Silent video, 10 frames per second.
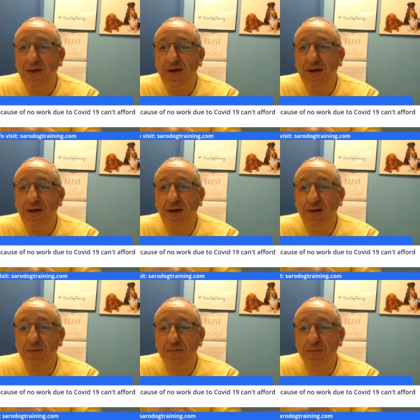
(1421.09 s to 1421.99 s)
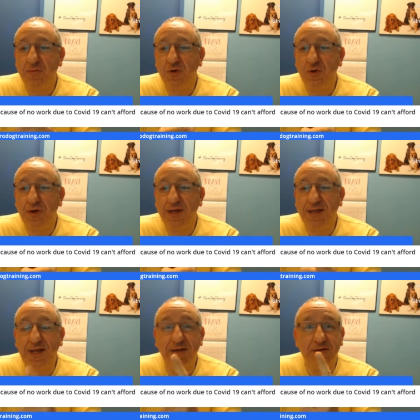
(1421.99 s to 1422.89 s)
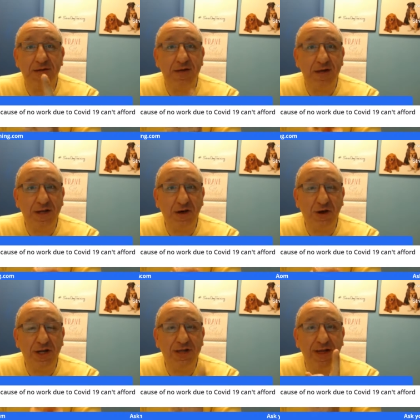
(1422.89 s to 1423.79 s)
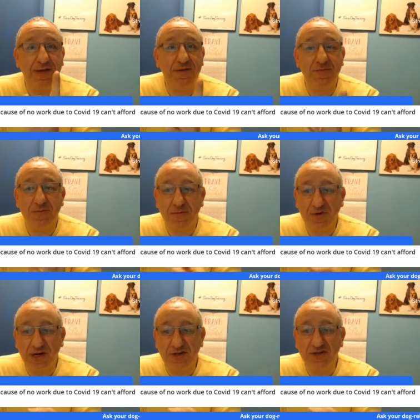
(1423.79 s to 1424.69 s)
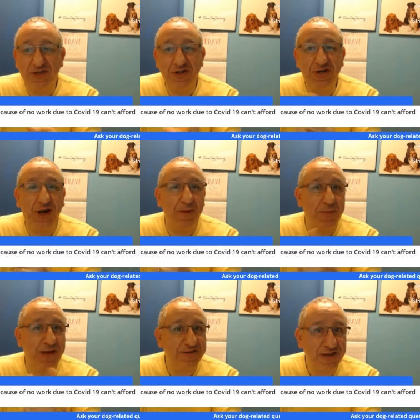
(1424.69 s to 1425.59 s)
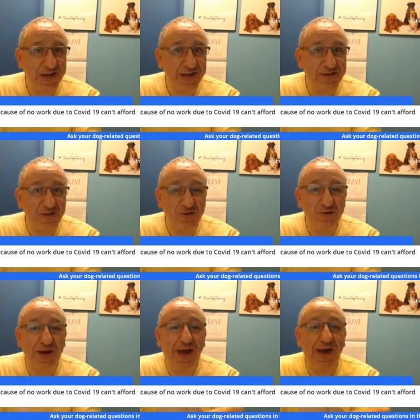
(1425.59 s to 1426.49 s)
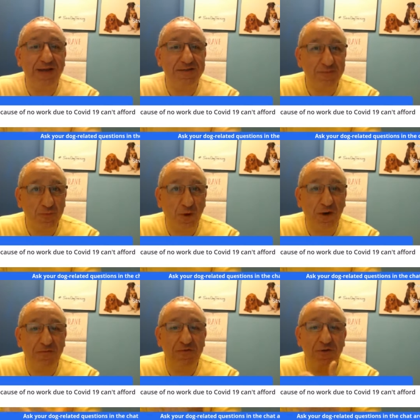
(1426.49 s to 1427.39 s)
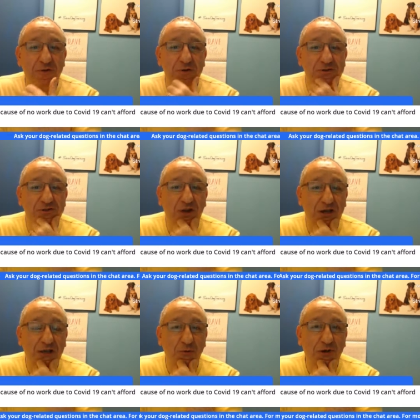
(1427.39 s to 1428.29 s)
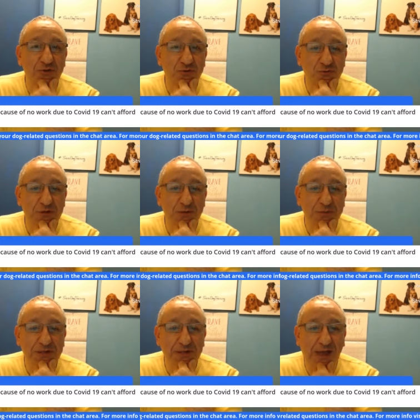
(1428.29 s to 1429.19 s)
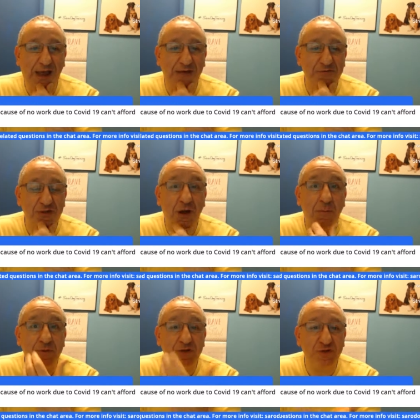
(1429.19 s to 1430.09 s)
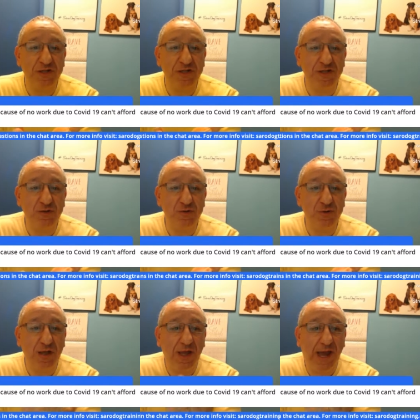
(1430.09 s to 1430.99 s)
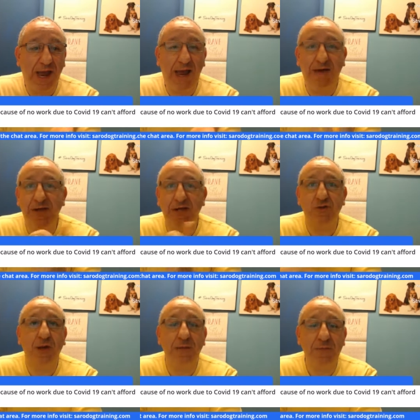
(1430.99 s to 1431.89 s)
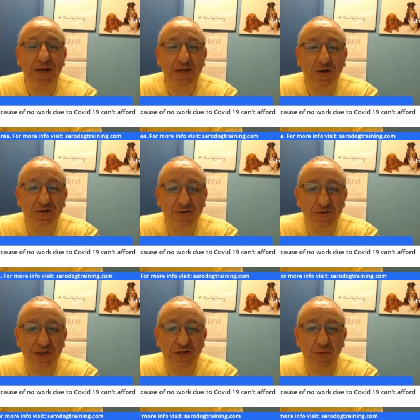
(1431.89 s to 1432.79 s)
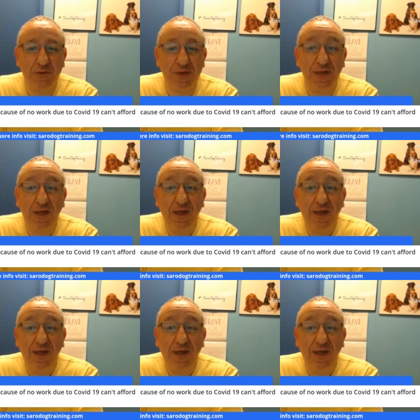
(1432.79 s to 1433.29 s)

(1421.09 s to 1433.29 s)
Uh, go ahead and click on it and register, I may select you as one of those lucky ones who will be have the opportunity to have a 20 minute consultation with me.